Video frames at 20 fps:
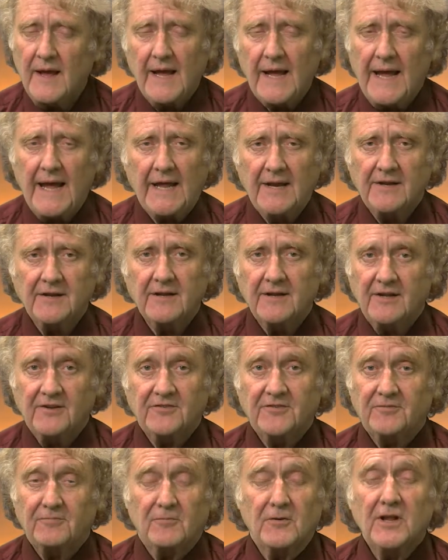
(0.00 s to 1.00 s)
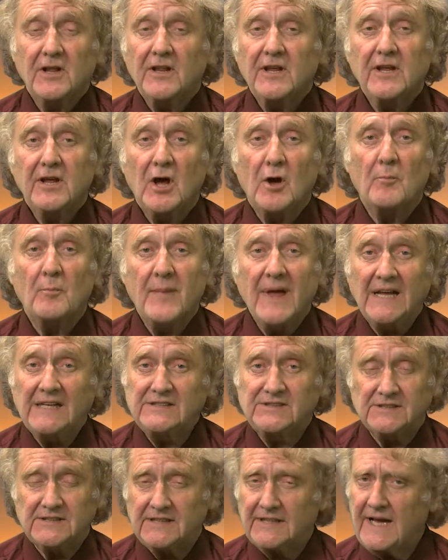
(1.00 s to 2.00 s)
And it's really
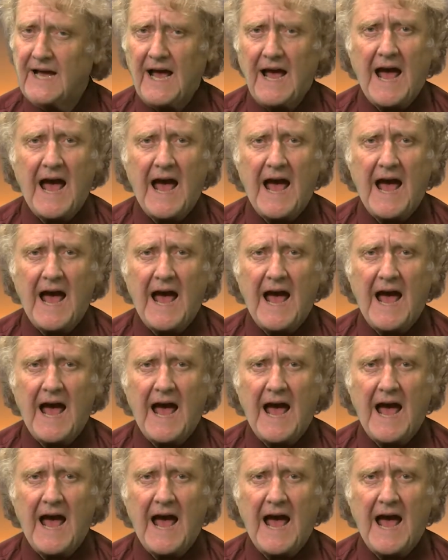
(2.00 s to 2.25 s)
amazing.